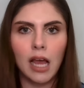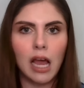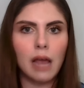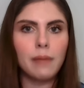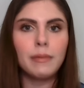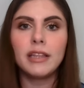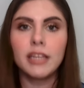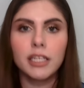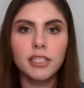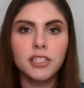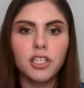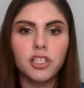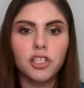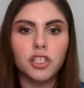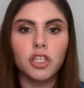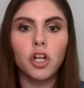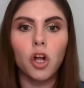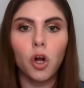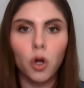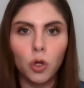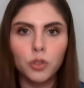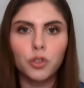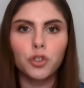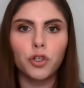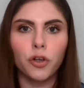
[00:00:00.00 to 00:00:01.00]
I mean, this is an
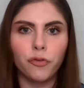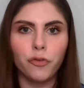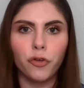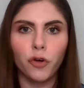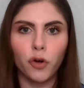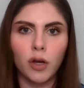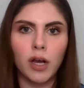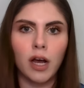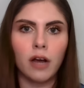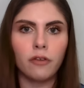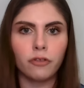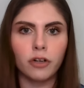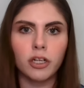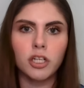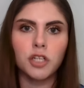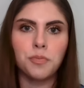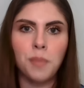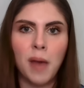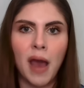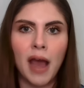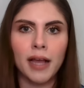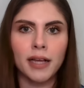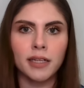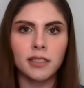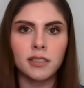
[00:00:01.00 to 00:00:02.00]
ultra full coverage
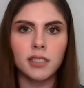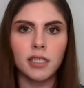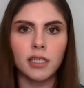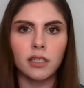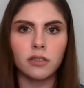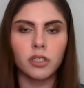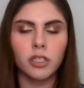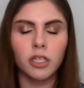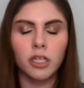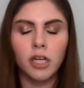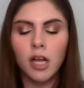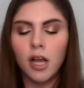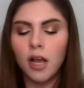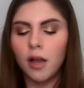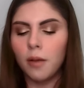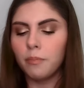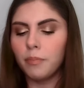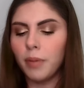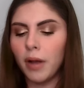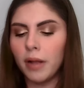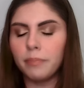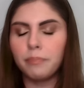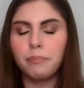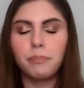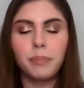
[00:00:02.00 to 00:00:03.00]
matte concealer,
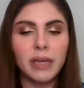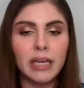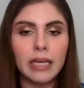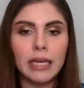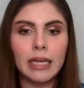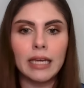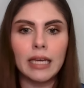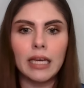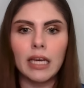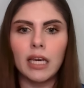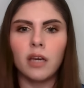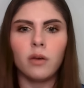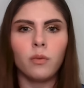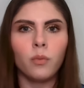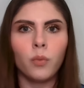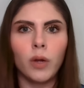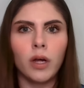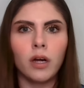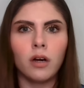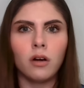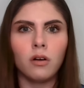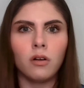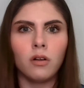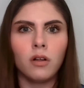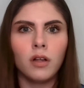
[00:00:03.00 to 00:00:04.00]
but B, it
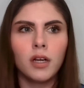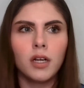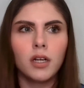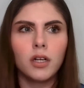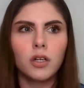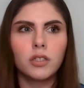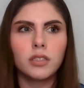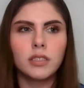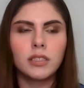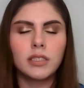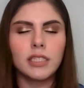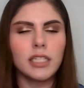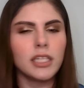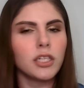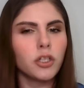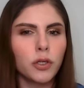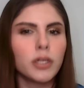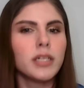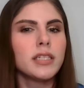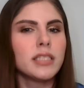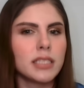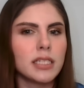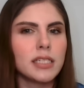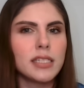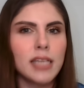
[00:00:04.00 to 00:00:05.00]
will
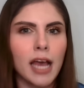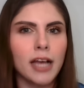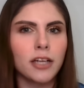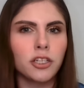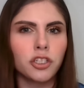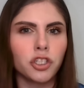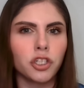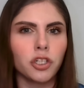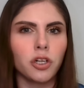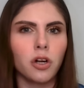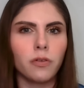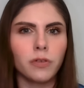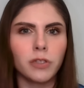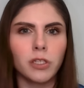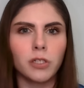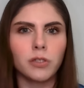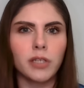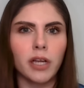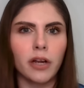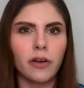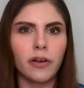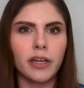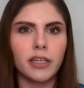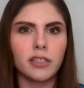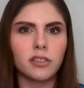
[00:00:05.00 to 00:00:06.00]
decrease the texture over those
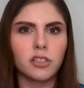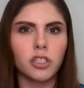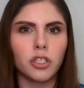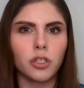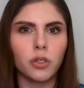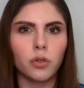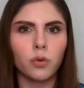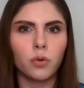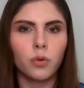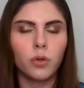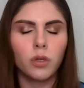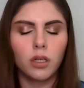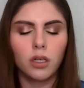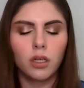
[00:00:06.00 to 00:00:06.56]
areas too.